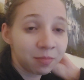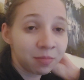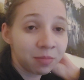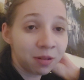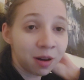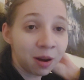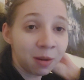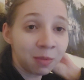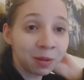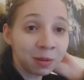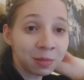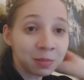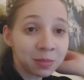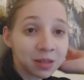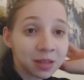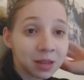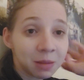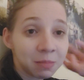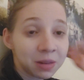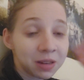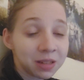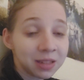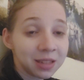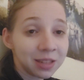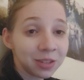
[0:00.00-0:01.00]
problems that
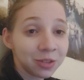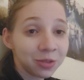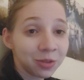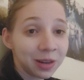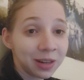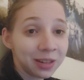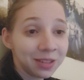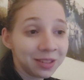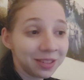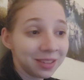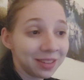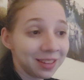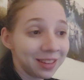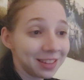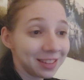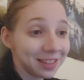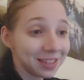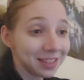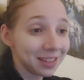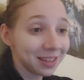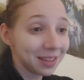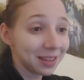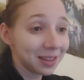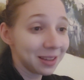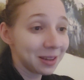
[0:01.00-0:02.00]
my situation
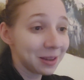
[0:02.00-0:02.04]
is.